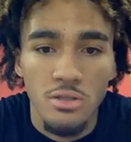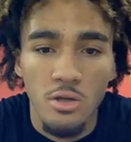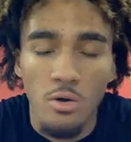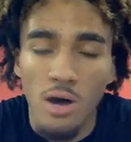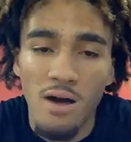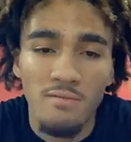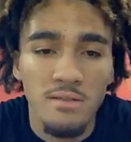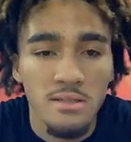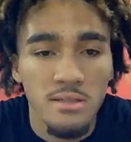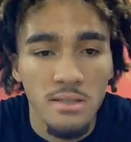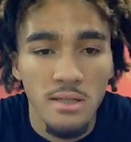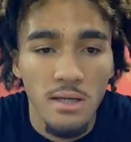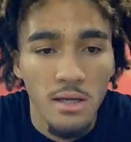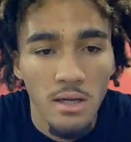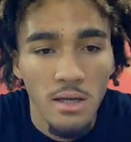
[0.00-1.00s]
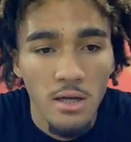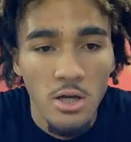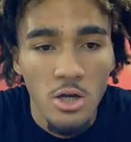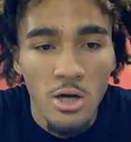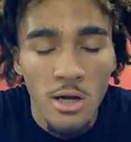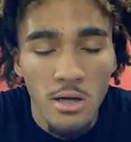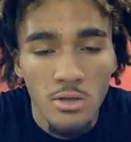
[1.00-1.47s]
So obviously
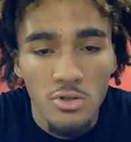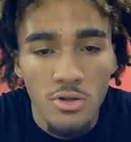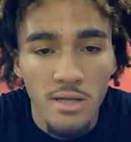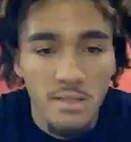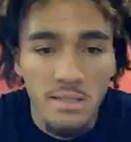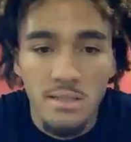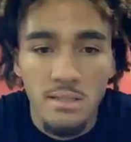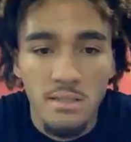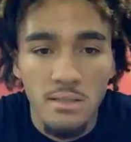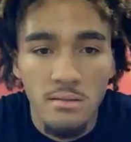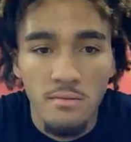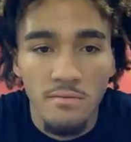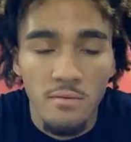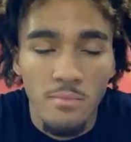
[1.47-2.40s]
transitioning